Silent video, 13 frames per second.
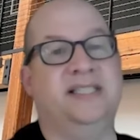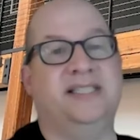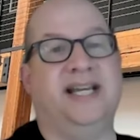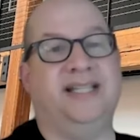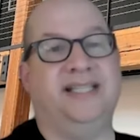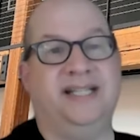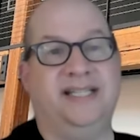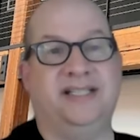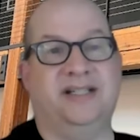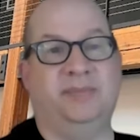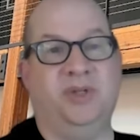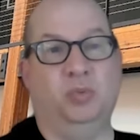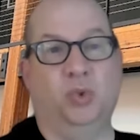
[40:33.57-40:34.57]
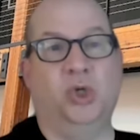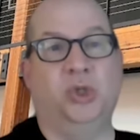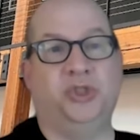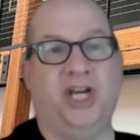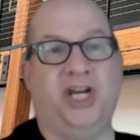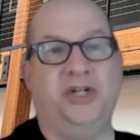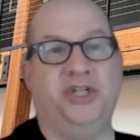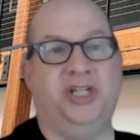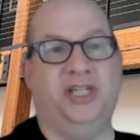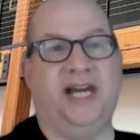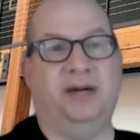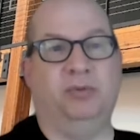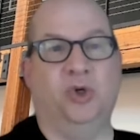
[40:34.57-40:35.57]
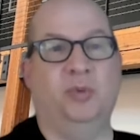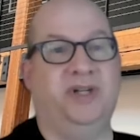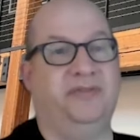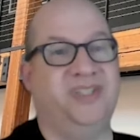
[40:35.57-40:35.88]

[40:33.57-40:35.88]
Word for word: the insight that is going to be world changing in that room.